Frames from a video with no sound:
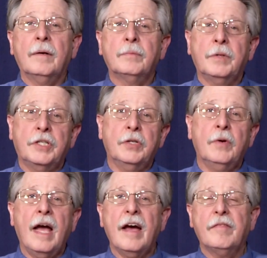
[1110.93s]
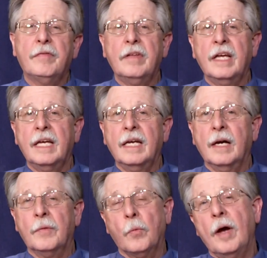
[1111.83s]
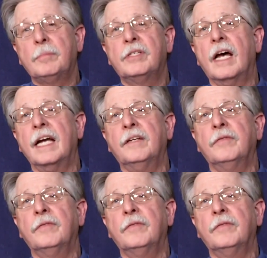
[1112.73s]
We do have the website